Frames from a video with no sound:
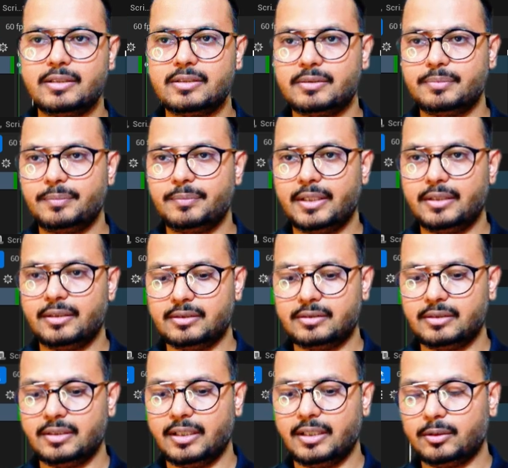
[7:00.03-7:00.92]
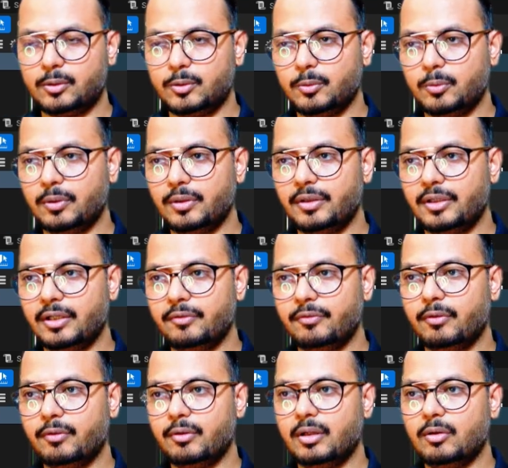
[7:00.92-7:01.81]
make this like 200
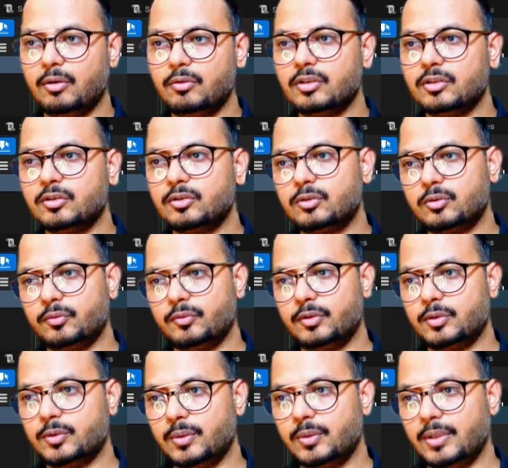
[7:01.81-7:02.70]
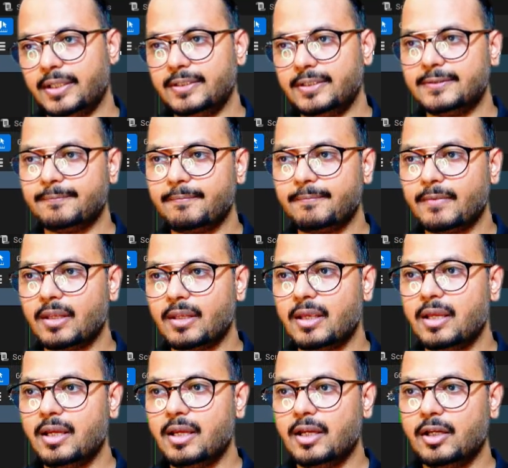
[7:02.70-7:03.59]
for now just to visualize.
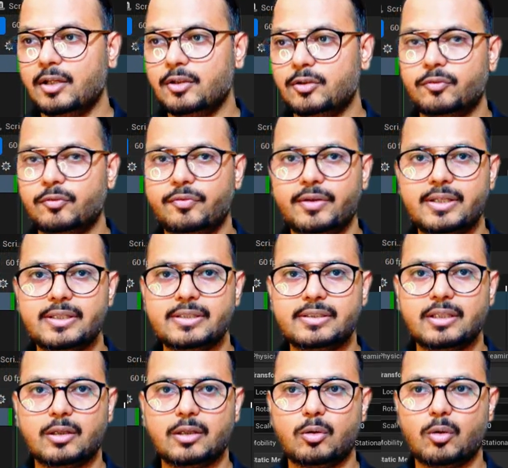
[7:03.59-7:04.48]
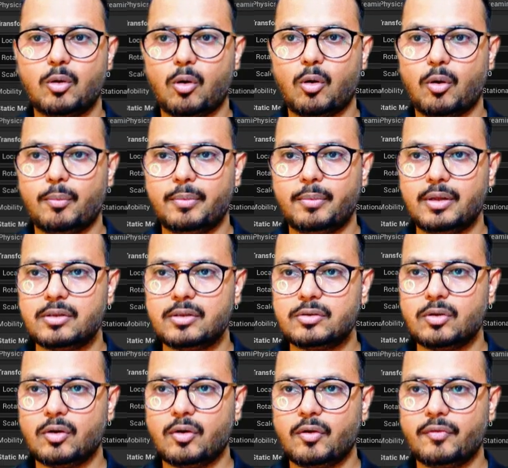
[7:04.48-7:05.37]
It should face the normals
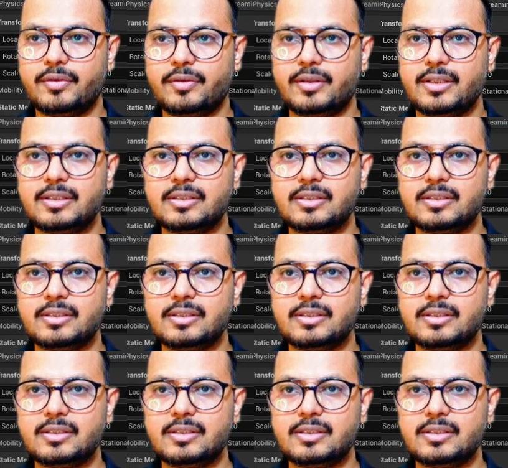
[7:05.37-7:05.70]
of this.